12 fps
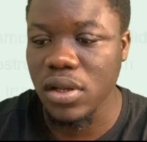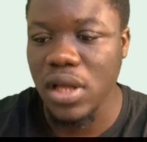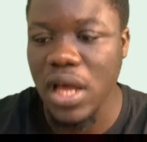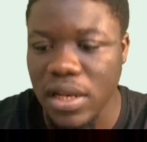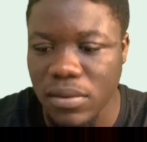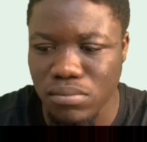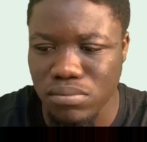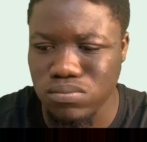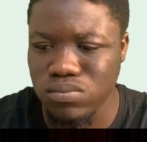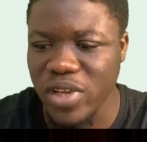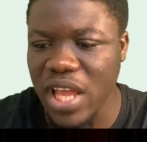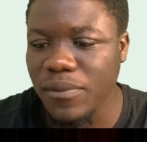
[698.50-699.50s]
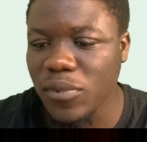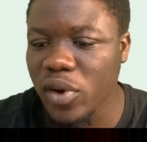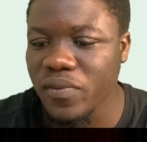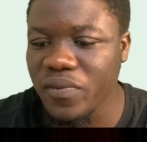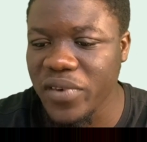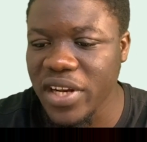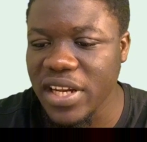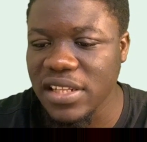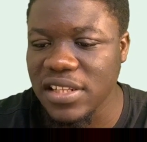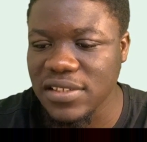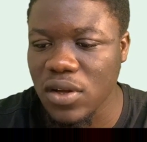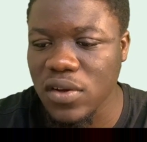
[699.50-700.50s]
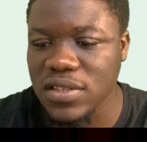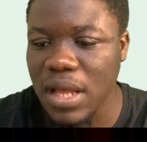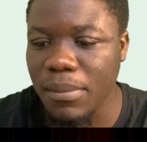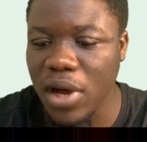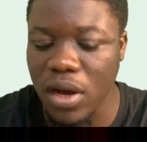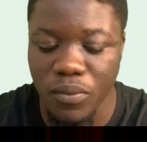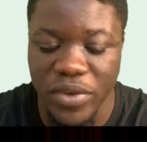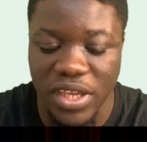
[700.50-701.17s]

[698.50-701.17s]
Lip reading: And we have not really discussed about